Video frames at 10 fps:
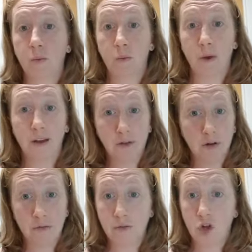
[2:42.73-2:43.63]

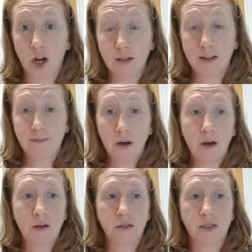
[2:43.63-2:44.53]
Whenever Charlie
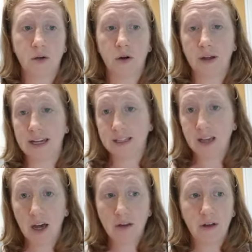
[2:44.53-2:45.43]
falls or gets
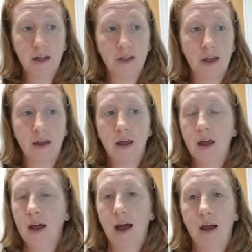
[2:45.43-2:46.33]
cut or anything,
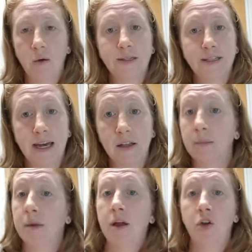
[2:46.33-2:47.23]
I always tell
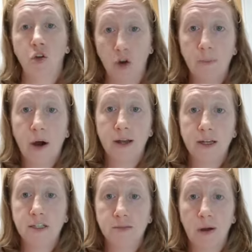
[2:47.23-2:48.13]
him, your body
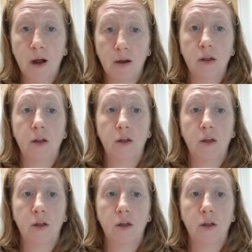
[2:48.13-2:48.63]
is smart.